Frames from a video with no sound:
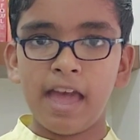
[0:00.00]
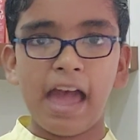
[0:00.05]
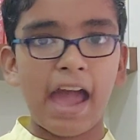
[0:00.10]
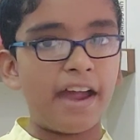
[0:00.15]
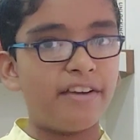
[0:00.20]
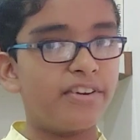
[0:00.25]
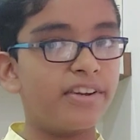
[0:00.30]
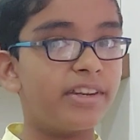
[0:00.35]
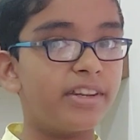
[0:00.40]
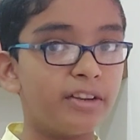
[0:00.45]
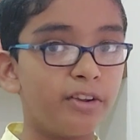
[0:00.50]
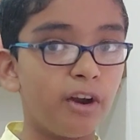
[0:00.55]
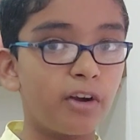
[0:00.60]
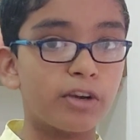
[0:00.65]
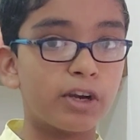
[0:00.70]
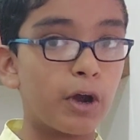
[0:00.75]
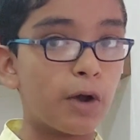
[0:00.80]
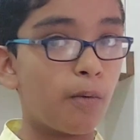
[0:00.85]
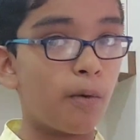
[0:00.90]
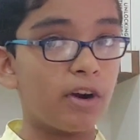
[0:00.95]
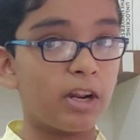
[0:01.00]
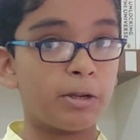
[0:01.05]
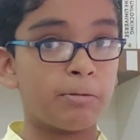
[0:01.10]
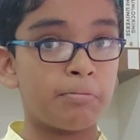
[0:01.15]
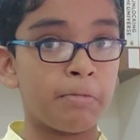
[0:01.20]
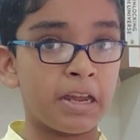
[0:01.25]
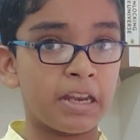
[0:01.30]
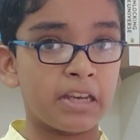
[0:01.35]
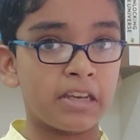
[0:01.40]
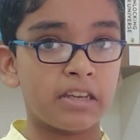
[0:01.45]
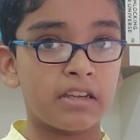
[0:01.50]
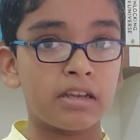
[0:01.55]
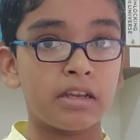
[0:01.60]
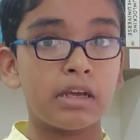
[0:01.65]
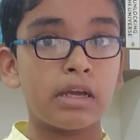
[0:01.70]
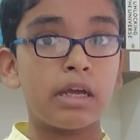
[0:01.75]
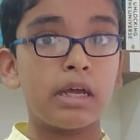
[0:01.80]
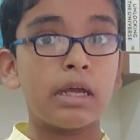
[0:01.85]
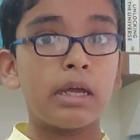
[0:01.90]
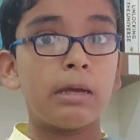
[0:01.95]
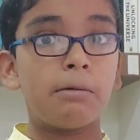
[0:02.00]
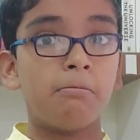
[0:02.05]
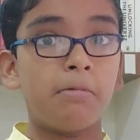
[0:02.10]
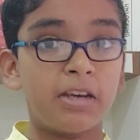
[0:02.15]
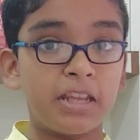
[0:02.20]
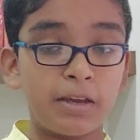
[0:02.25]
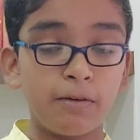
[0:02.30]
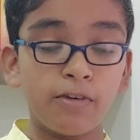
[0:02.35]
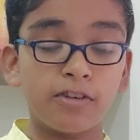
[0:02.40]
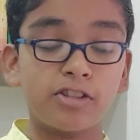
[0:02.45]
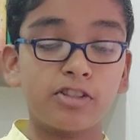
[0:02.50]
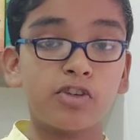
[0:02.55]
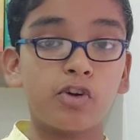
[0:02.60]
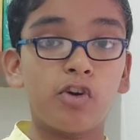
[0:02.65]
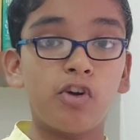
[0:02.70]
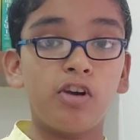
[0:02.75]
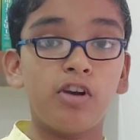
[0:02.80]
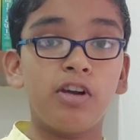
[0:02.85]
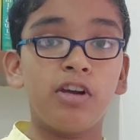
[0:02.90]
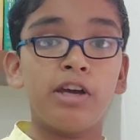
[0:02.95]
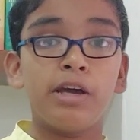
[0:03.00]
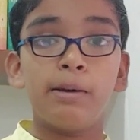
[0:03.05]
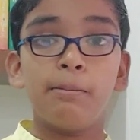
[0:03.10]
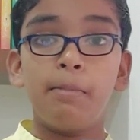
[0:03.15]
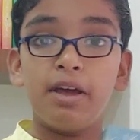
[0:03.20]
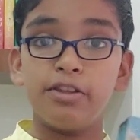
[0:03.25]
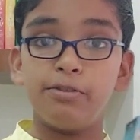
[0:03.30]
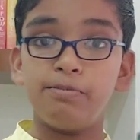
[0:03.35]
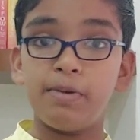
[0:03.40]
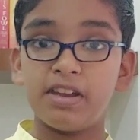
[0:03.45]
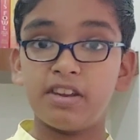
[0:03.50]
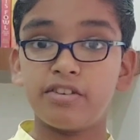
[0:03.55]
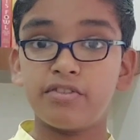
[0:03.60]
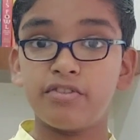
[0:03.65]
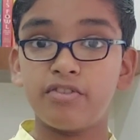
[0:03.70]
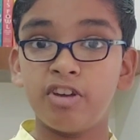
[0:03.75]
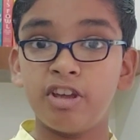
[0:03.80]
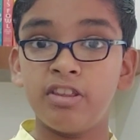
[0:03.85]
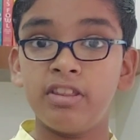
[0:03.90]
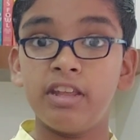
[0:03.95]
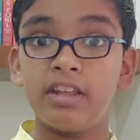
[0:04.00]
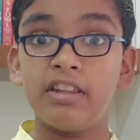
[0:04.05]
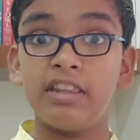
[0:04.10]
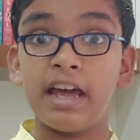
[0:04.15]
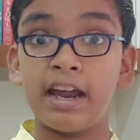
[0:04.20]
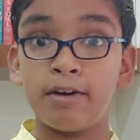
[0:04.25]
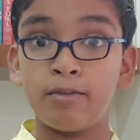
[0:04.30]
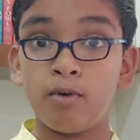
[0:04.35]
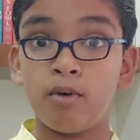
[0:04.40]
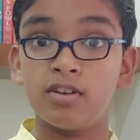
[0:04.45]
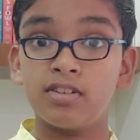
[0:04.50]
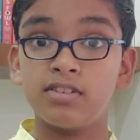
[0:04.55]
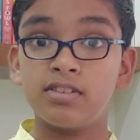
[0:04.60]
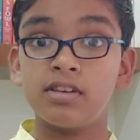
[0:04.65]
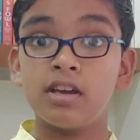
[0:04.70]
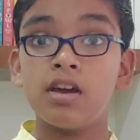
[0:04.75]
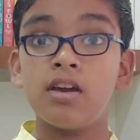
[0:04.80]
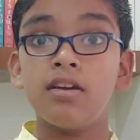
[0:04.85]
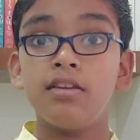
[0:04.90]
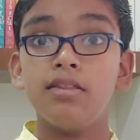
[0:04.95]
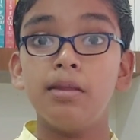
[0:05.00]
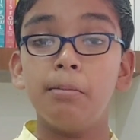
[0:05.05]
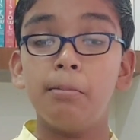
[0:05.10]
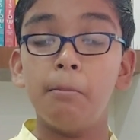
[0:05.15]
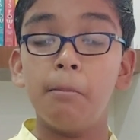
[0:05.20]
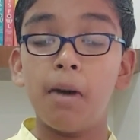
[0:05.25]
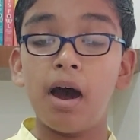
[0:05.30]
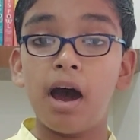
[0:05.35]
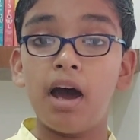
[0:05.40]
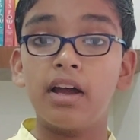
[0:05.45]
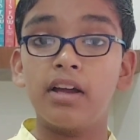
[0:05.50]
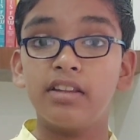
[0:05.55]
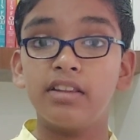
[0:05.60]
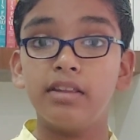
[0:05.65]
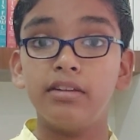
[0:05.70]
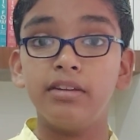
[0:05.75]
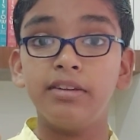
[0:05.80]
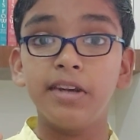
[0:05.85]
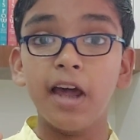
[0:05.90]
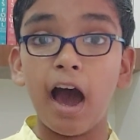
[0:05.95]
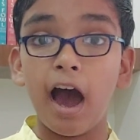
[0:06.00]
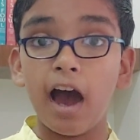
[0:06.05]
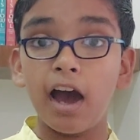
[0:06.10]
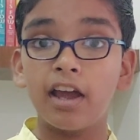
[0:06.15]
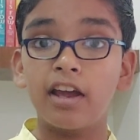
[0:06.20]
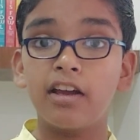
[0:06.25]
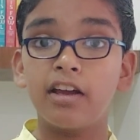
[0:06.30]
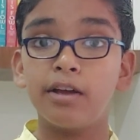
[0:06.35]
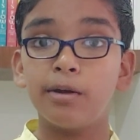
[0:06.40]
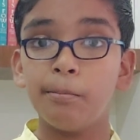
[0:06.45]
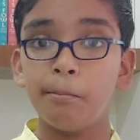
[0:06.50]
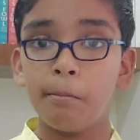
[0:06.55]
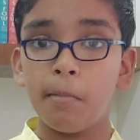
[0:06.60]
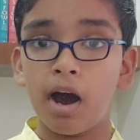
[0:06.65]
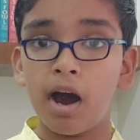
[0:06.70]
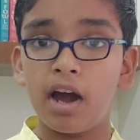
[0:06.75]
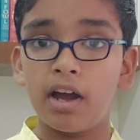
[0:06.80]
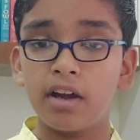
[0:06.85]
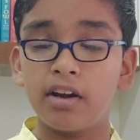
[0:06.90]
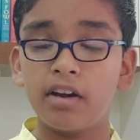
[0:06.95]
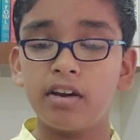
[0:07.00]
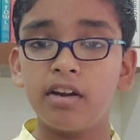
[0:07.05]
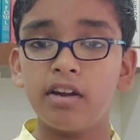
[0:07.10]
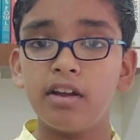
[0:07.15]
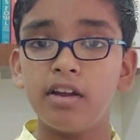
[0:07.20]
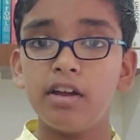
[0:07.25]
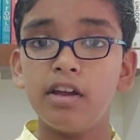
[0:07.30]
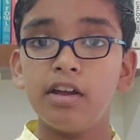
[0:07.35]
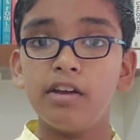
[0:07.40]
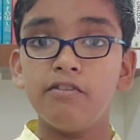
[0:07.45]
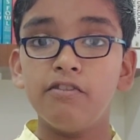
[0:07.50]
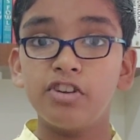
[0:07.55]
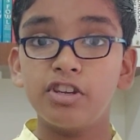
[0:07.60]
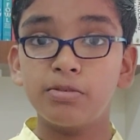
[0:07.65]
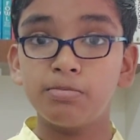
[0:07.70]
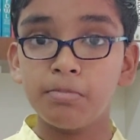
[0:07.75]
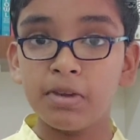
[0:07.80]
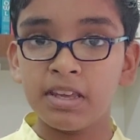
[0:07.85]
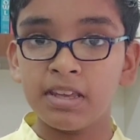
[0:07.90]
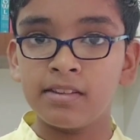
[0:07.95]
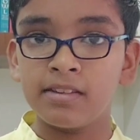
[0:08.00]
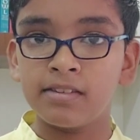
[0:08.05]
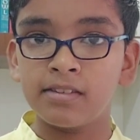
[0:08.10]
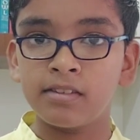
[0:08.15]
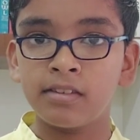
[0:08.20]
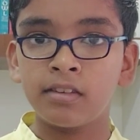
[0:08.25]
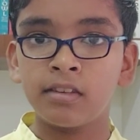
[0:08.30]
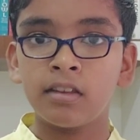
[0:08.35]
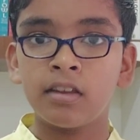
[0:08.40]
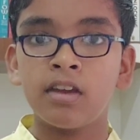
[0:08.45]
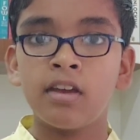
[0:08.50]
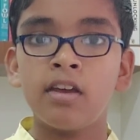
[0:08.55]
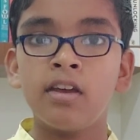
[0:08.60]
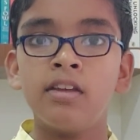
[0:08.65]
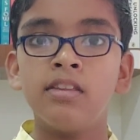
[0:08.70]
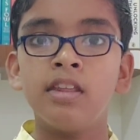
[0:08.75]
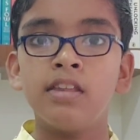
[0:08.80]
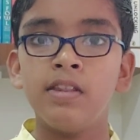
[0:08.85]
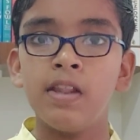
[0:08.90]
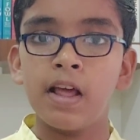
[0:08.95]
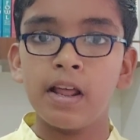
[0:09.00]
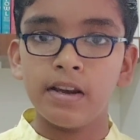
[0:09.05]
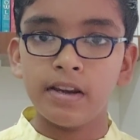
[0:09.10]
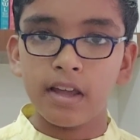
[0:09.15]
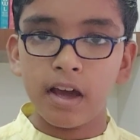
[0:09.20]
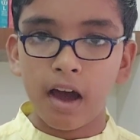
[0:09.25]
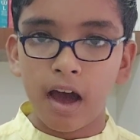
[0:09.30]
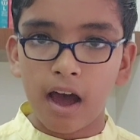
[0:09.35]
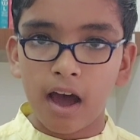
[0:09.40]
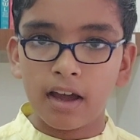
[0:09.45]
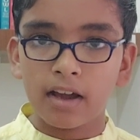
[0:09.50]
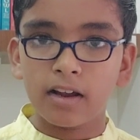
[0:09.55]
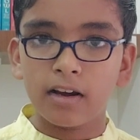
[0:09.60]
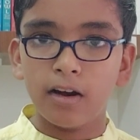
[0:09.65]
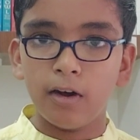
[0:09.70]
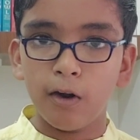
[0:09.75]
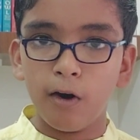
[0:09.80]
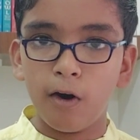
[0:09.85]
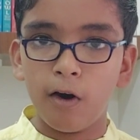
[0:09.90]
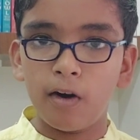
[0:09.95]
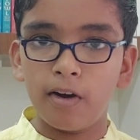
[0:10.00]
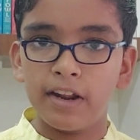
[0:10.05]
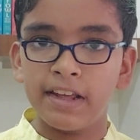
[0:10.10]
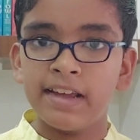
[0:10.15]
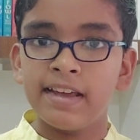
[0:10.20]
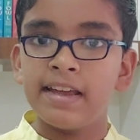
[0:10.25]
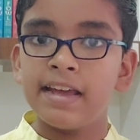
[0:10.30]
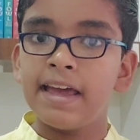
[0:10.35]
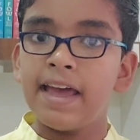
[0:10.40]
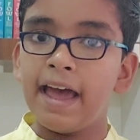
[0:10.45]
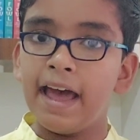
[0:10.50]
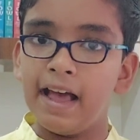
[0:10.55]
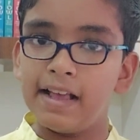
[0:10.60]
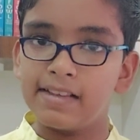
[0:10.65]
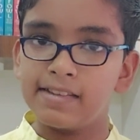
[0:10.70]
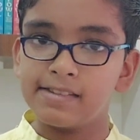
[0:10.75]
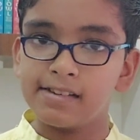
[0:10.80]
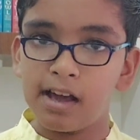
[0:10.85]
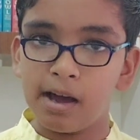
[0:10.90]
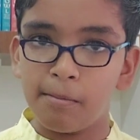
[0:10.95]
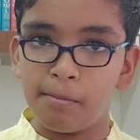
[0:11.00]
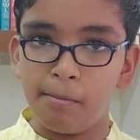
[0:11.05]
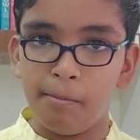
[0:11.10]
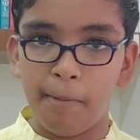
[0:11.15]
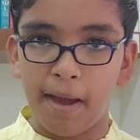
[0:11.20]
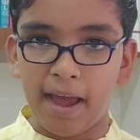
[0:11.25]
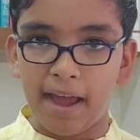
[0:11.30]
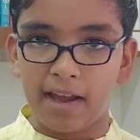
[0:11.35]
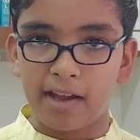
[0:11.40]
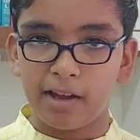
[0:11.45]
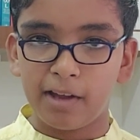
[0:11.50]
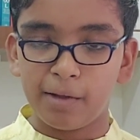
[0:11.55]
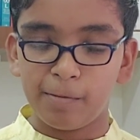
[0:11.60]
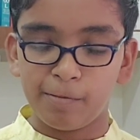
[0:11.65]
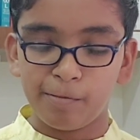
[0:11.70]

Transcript: Harry did not know what it meant, but he was told by his best friend that that was the mark, the dark mark, which means the Dark Lord has come back.